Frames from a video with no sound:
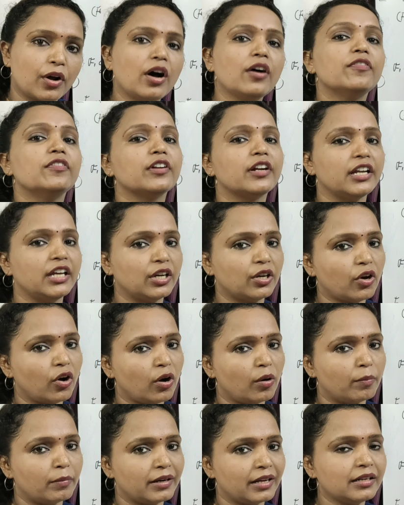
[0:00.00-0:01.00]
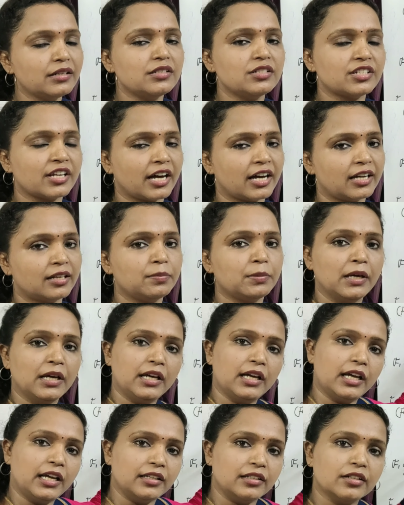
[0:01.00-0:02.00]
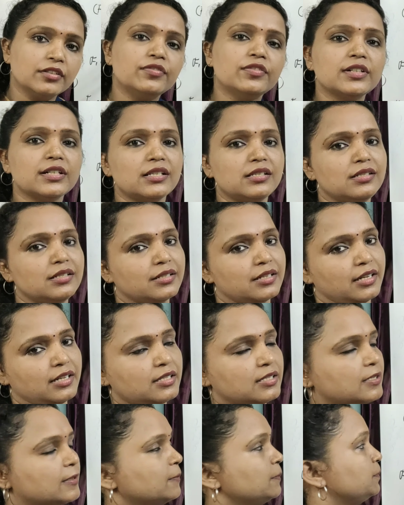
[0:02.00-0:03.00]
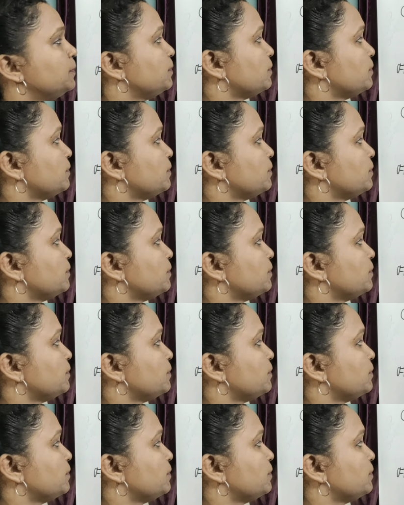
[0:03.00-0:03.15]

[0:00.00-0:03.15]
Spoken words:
of recombinant type in the first case.